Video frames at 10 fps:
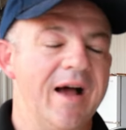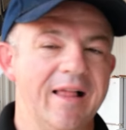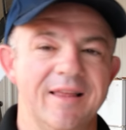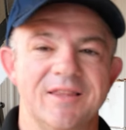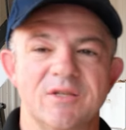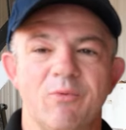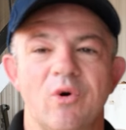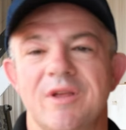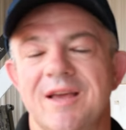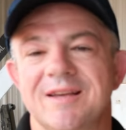I like the
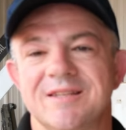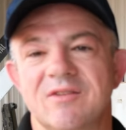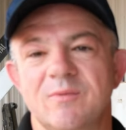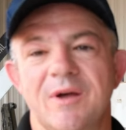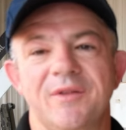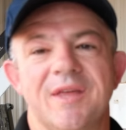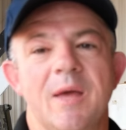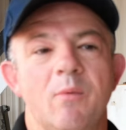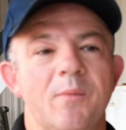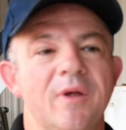Sport EX. It gives me all the
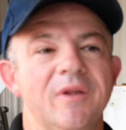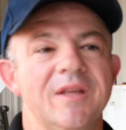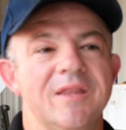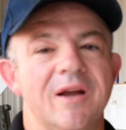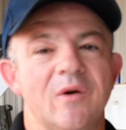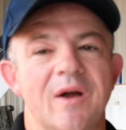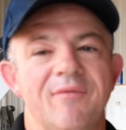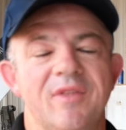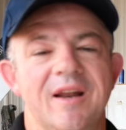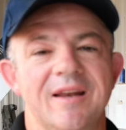capability in the
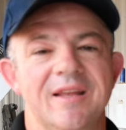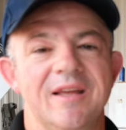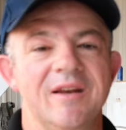aircraft that I need.